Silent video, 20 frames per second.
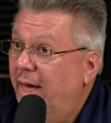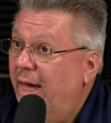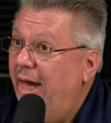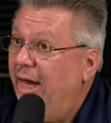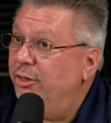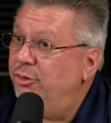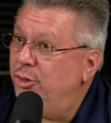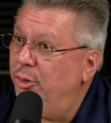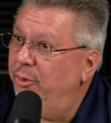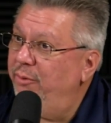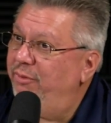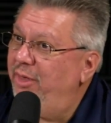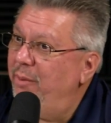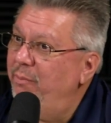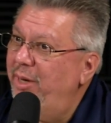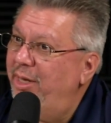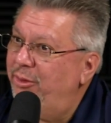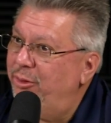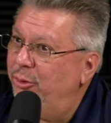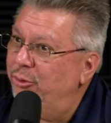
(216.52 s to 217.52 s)
And so if they
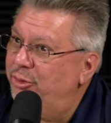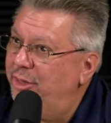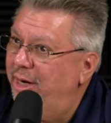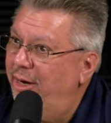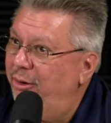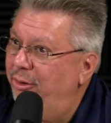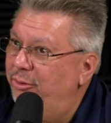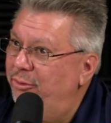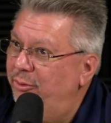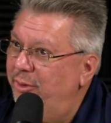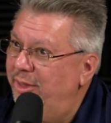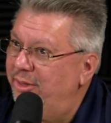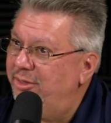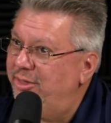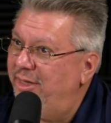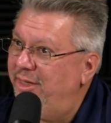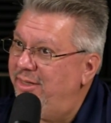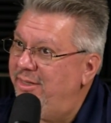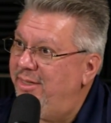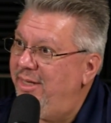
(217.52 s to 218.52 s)
meet those
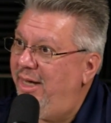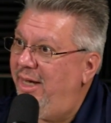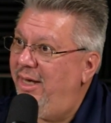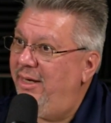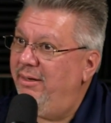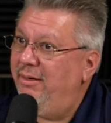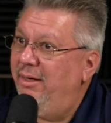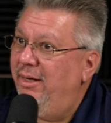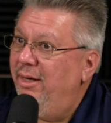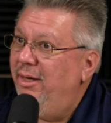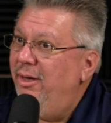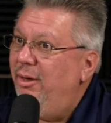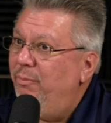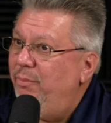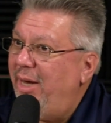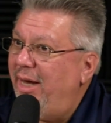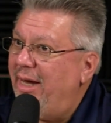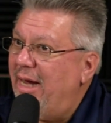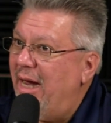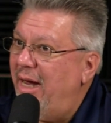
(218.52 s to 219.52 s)
characteristics, then
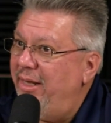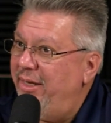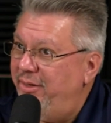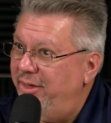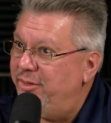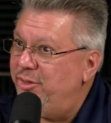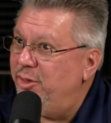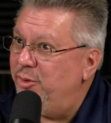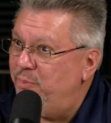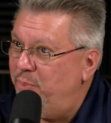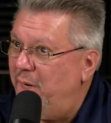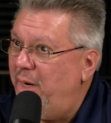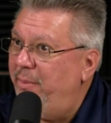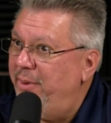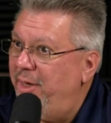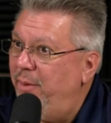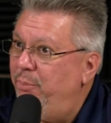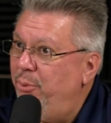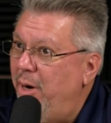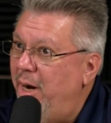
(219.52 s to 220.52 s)
by golly, this is
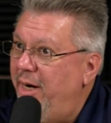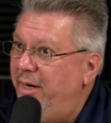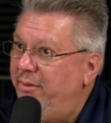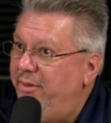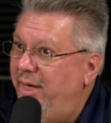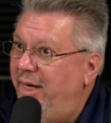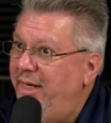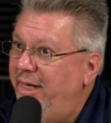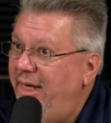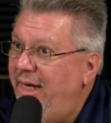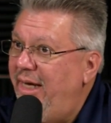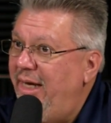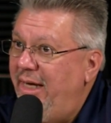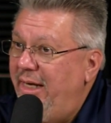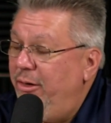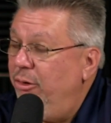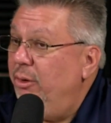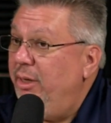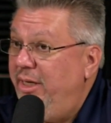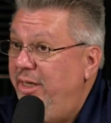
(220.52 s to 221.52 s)
probably a product they need,
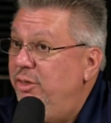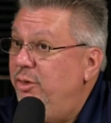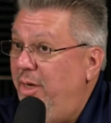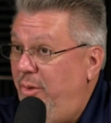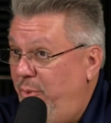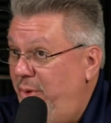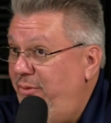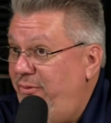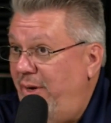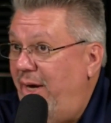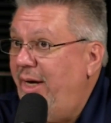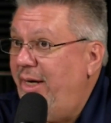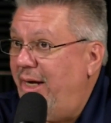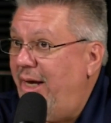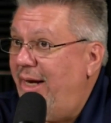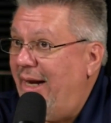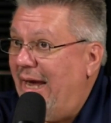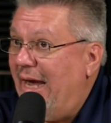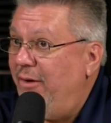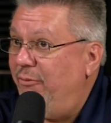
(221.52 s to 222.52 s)
or at least that we find
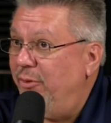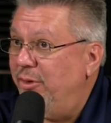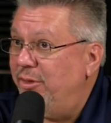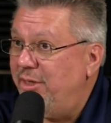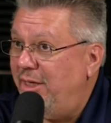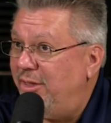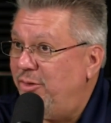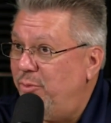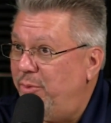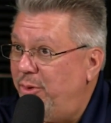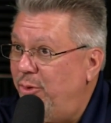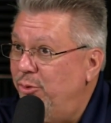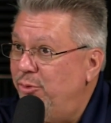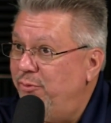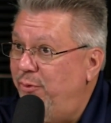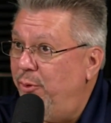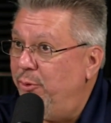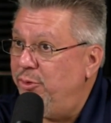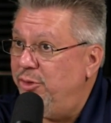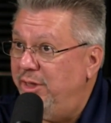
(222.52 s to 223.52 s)
on average, that's what those
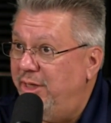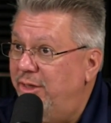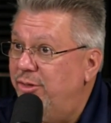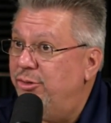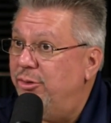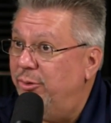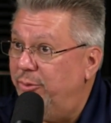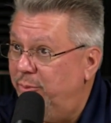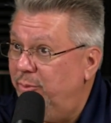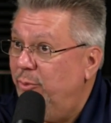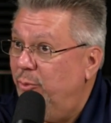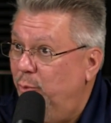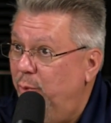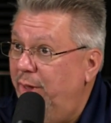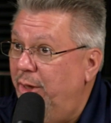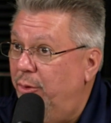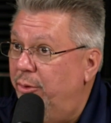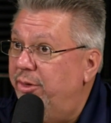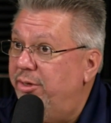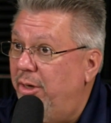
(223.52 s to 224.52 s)
folks need. So we
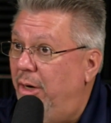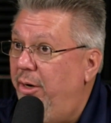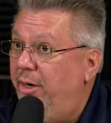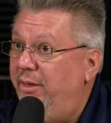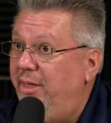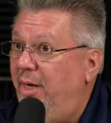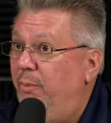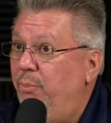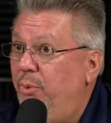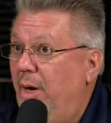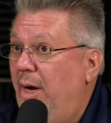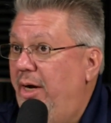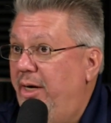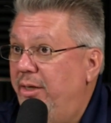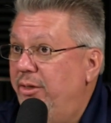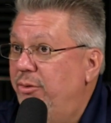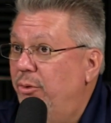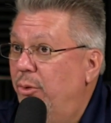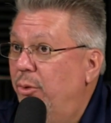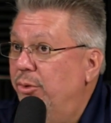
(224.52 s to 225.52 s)
know to target that
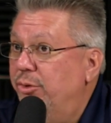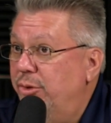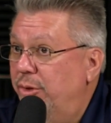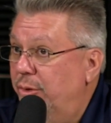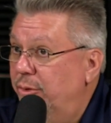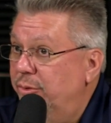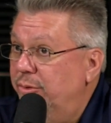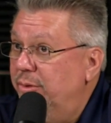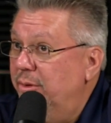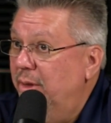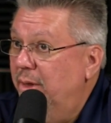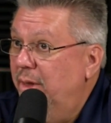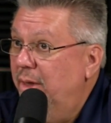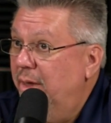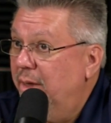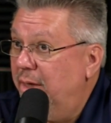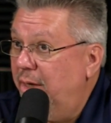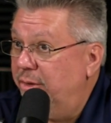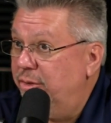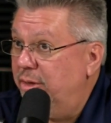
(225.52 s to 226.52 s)
product towards those
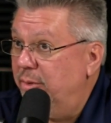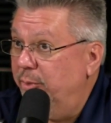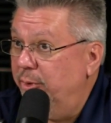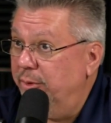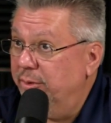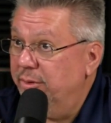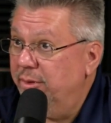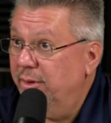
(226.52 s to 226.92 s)
customers.